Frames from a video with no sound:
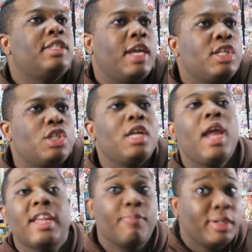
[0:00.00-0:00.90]
tension
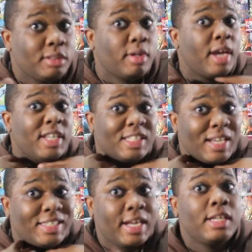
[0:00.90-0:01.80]
as much as, as
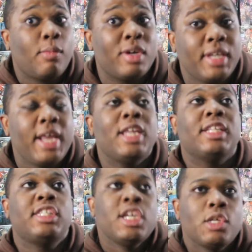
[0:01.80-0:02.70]
excited as I was in it.
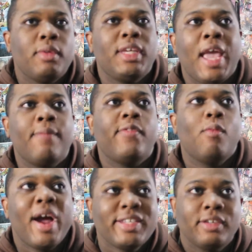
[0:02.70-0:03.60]
The tension really came
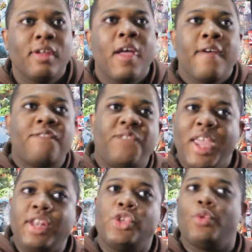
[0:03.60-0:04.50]
from watching
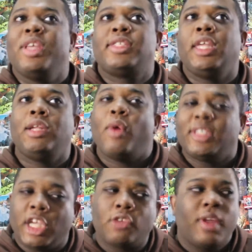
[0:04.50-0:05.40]
Finn do his thing and
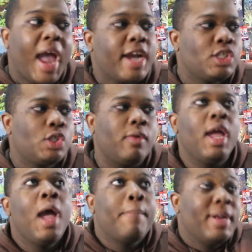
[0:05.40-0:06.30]
watching his reactions to it.
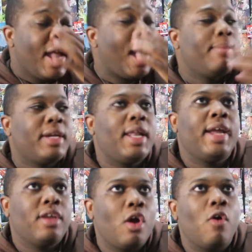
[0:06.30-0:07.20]
But now I'm looking
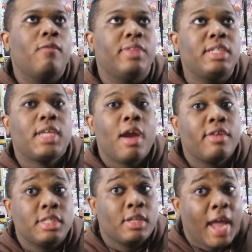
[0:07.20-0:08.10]
like, yo, these
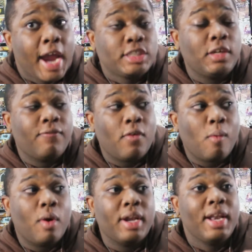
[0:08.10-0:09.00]
characters could actually
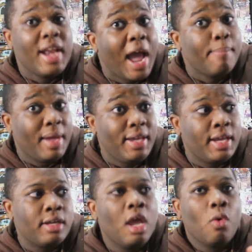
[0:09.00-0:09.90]
full on not make
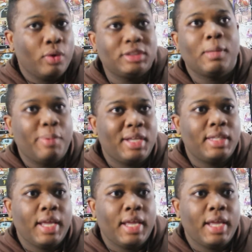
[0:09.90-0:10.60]
it, which is a big